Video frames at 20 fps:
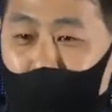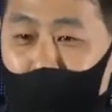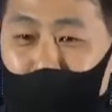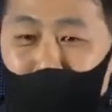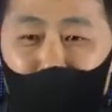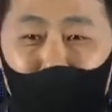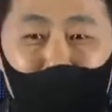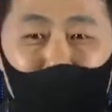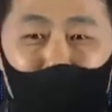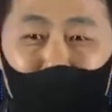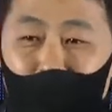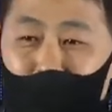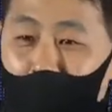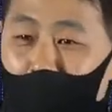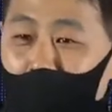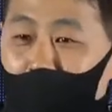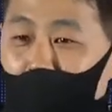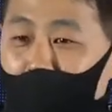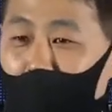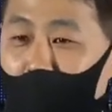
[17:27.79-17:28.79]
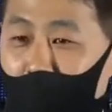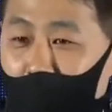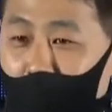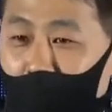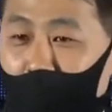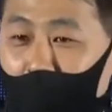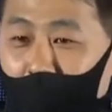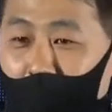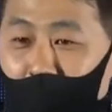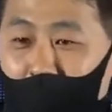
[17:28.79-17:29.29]
He's a very
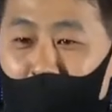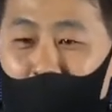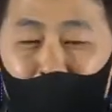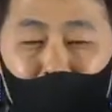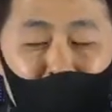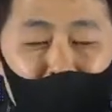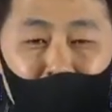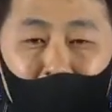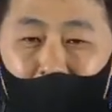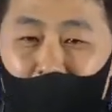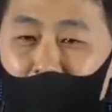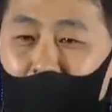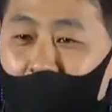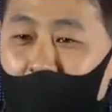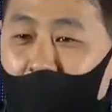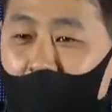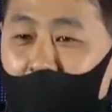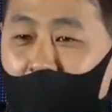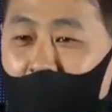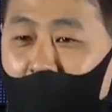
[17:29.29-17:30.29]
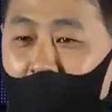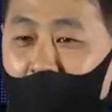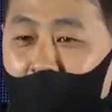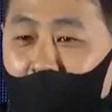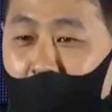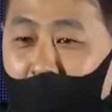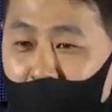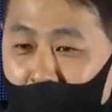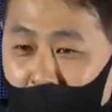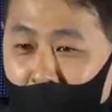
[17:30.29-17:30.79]
unique, and he's very
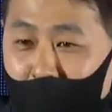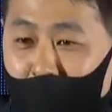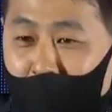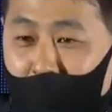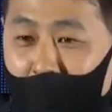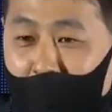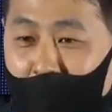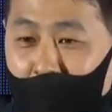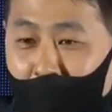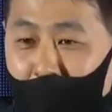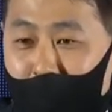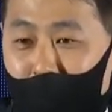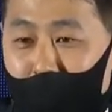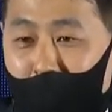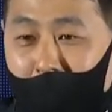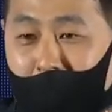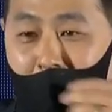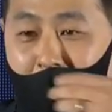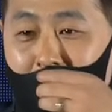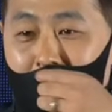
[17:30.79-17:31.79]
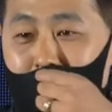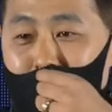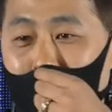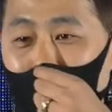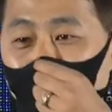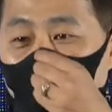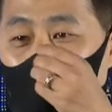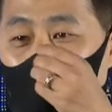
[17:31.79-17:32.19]
distinctive in many aspects.